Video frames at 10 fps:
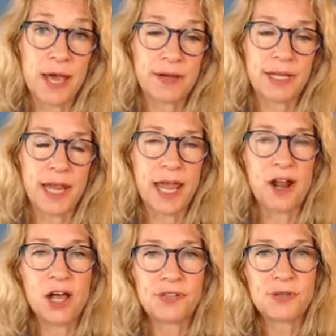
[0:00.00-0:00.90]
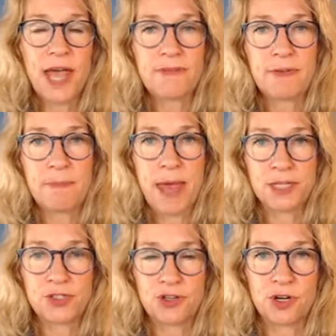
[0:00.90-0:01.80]
it, and also have it
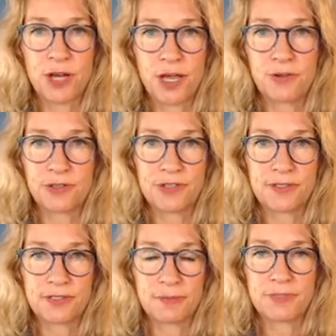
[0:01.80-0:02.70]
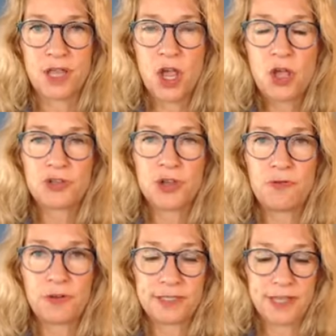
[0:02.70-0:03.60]
match your other systems. So
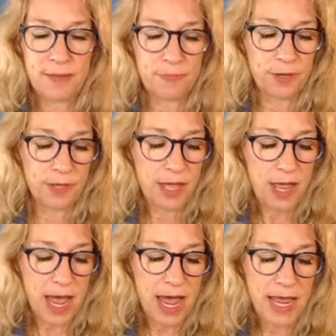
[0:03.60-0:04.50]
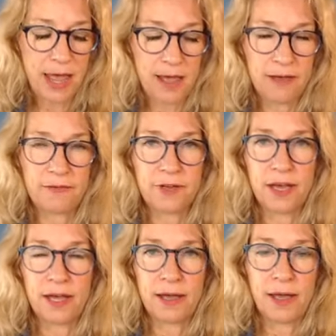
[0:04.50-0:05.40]
for example, I have
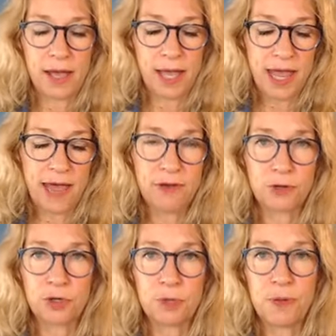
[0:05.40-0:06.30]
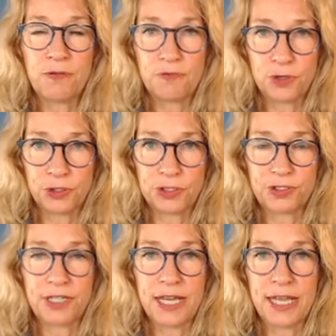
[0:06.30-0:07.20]
a group of
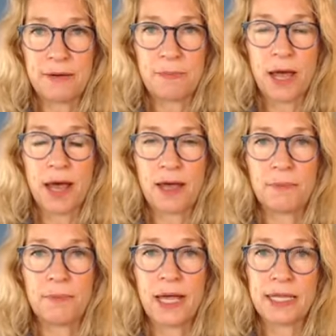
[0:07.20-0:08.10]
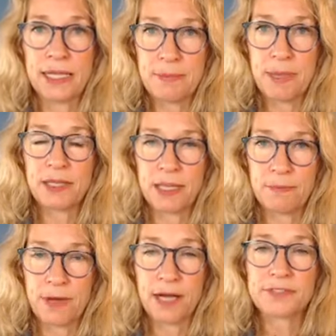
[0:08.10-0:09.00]
folders in my email
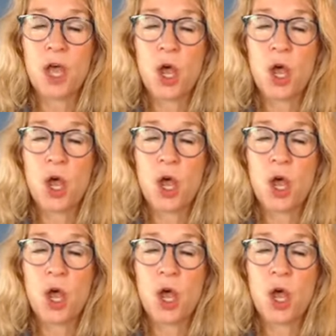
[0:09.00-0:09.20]
inbox.